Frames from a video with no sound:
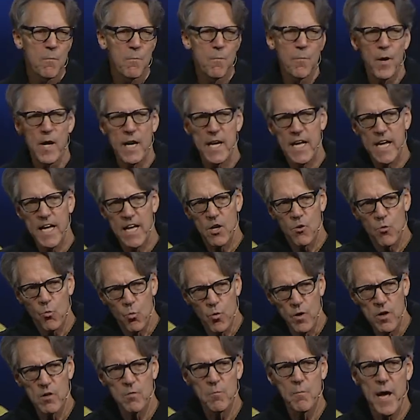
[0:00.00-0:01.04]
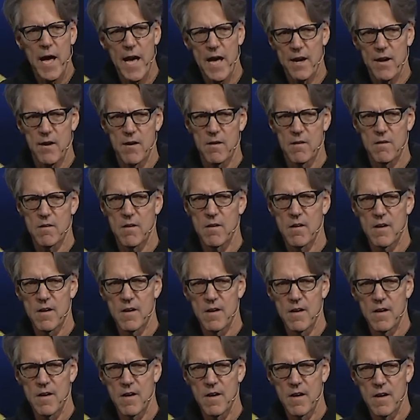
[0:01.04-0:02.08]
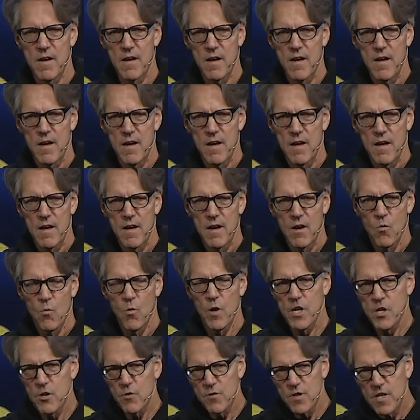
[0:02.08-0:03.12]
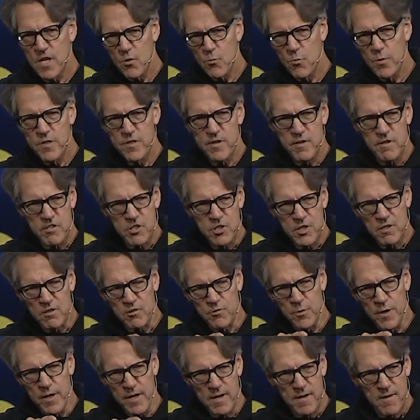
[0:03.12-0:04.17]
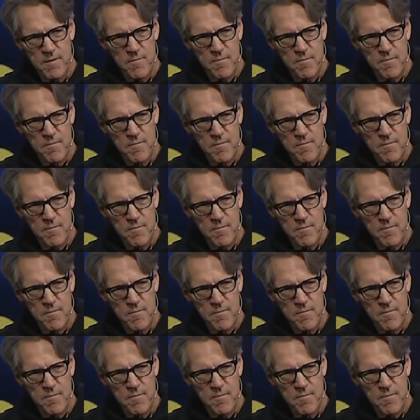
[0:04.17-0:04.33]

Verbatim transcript: But it will matter what you did with your children.